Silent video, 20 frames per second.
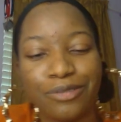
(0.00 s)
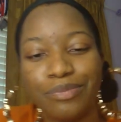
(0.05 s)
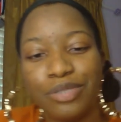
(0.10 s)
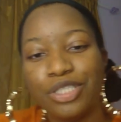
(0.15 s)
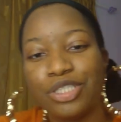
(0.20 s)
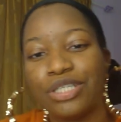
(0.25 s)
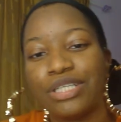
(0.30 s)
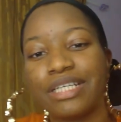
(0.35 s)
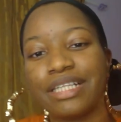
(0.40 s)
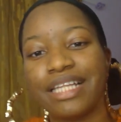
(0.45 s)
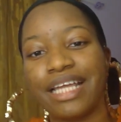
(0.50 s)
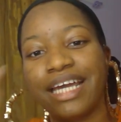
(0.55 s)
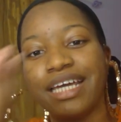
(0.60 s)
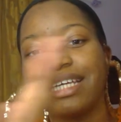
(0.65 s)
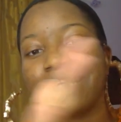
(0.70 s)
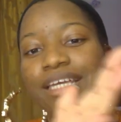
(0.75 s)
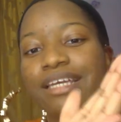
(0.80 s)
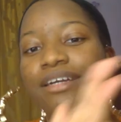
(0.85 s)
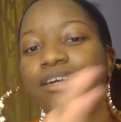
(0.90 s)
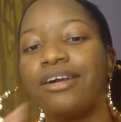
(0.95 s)
Be sure to
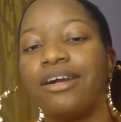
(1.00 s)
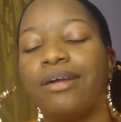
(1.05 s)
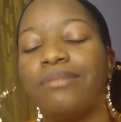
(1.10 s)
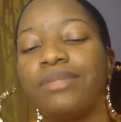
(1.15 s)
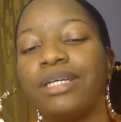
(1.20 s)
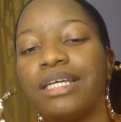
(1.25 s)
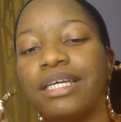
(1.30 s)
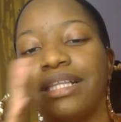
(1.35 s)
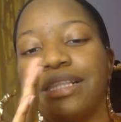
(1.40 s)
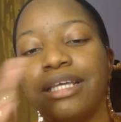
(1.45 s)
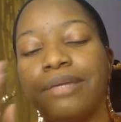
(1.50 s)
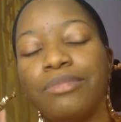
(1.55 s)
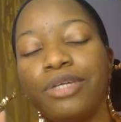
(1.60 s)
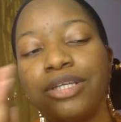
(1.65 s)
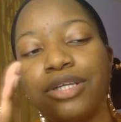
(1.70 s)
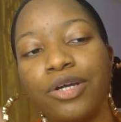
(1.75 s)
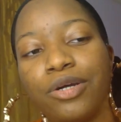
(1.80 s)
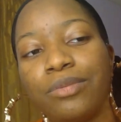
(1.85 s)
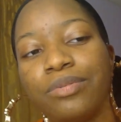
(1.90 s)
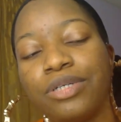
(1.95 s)
like and comment and let me
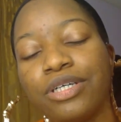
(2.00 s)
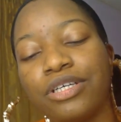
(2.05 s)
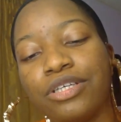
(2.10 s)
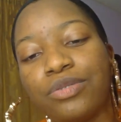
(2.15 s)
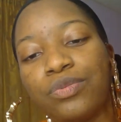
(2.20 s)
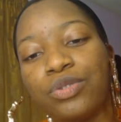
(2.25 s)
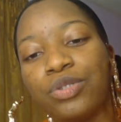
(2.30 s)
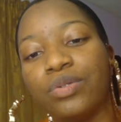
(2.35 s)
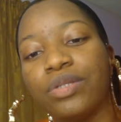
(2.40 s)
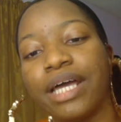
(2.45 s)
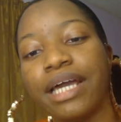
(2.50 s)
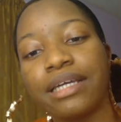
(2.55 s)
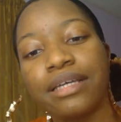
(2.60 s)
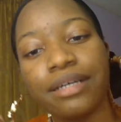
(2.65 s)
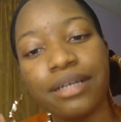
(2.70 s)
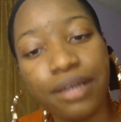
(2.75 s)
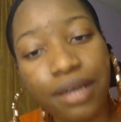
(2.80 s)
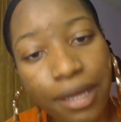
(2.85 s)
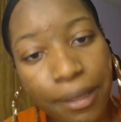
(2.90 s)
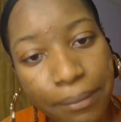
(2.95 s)
know because when you like
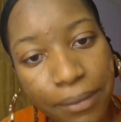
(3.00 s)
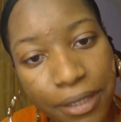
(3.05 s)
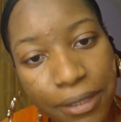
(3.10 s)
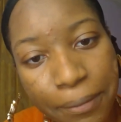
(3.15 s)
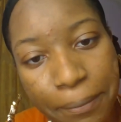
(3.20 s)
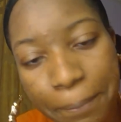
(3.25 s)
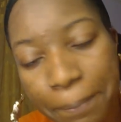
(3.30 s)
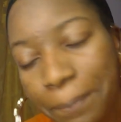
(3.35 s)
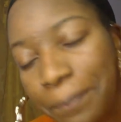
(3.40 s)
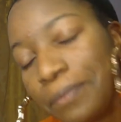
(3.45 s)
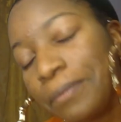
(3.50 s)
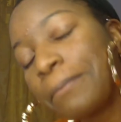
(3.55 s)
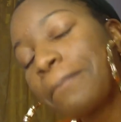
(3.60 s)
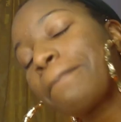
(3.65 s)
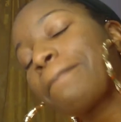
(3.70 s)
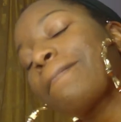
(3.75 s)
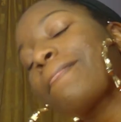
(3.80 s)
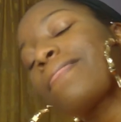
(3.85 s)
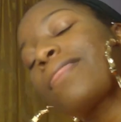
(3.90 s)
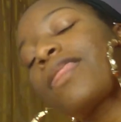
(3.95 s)
and comment
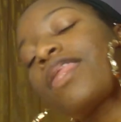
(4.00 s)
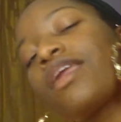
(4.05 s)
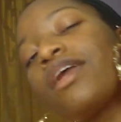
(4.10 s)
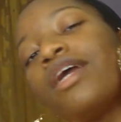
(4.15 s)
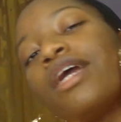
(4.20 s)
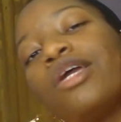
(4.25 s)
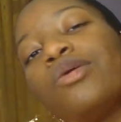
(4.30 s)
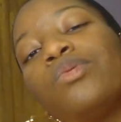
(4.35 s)
and